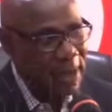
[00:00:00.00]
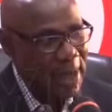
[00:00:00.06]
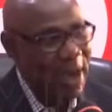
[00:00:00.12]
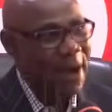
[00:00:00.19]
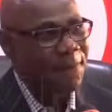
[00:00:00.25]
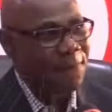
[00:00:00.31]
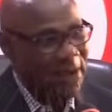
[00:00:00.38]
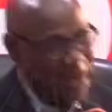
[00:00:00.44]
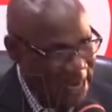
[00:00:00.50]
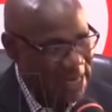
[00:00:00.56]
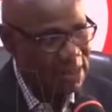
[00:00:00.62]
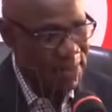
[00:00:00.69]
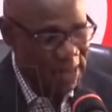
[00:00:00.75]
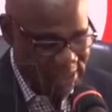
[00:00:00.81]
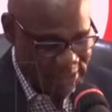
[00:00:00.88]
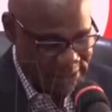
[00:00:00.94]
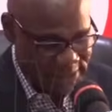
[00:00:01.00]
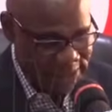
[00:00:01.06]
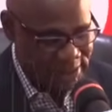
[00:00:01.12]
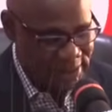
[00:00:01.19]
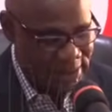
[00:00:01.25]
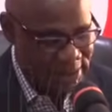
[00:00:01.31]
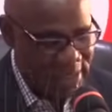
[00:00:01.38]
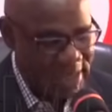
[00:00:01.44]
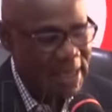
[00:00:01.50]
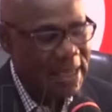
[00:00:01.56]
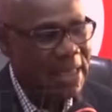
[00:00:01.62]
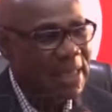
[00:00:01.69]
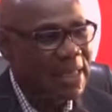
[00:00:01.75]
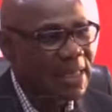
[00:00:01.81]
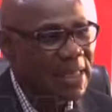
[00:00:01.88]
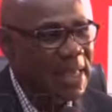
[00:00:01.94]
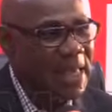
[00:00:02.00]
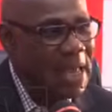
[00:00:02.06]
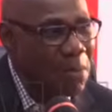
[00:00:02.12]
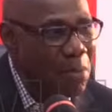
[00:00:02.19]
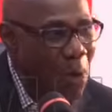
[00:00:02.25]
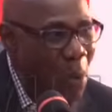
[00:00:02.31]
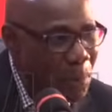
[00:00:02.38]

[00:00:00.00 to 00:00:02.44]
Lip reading: our final demand is this. The Imo